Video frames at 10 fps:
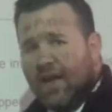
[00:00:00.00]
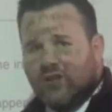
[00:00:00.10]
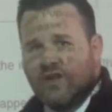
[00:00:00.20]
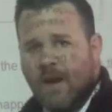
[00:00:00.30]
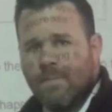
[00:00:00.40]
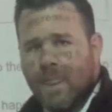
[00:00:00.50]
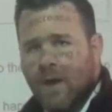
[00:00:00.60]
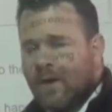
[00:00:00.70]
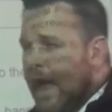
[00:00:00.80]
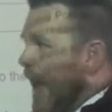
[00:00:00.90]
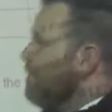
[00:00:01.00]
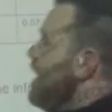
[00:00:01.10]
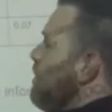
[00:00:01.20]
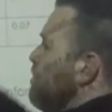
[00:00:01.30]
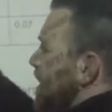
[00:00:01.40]
picture, okay?
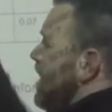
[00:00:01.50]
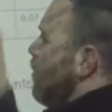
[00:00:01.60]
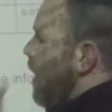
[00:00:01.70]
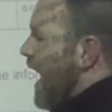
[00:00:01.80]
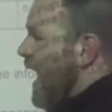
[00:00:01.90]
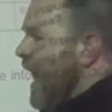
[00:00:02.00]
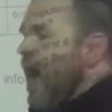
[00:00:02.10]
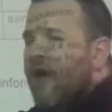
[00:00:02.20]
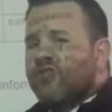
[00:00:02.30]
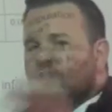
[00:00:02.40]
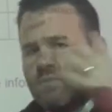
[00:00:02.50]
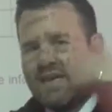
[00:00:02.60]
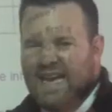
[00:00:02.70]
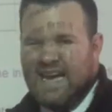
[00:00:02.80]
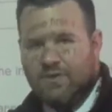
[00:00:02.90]
Be aware of some
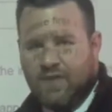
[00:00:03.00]
key